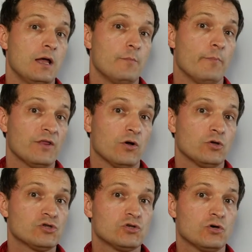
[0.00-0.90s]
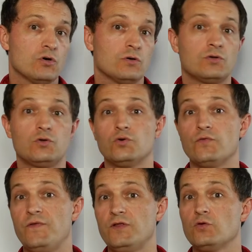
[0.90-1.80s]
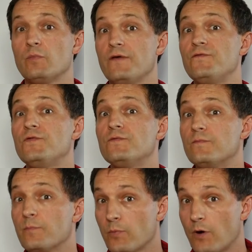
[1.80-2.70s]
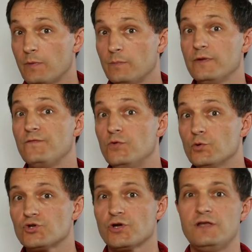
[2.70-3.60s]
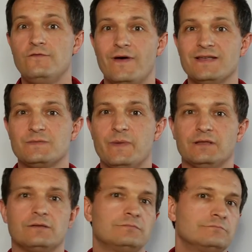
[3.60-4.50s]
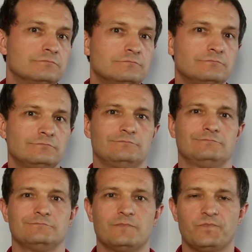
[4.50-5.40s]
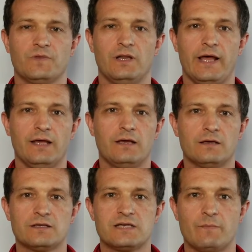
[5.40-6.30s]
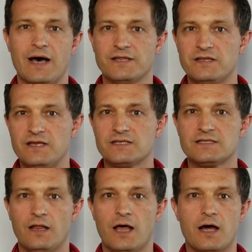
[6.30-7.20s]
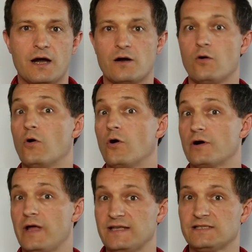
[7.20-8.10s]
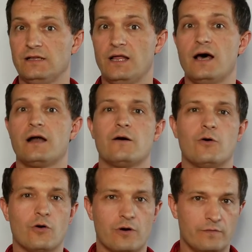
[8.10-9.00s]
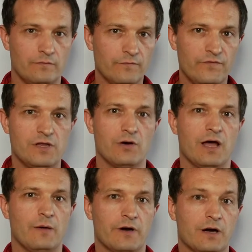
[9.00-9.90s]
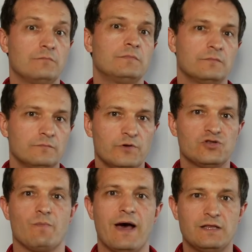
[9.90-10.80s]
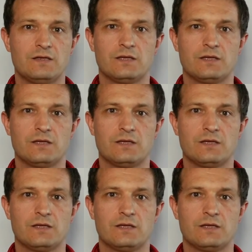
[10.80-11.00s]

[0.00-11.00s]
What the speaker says: but also to fit to my probably future investment, like some other DSLR or SLR or video camera, which might